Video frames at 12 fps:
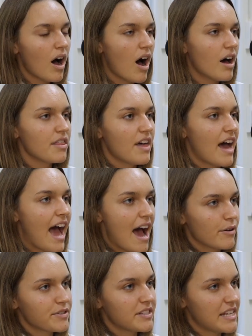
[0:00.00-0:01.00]
are the
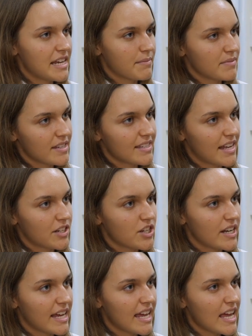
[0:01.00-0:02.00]
house teams
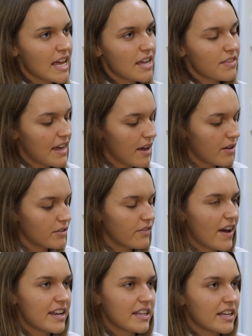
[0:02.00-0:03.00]
essentially? They're
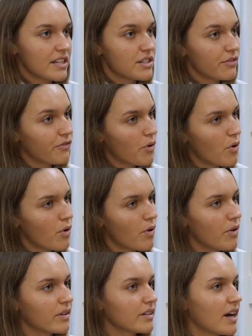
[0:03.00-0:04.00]
divided into
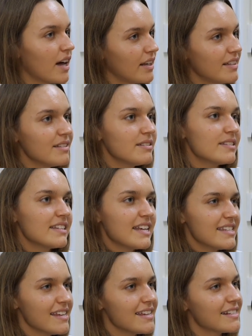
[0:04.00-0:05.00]
four colours, is it?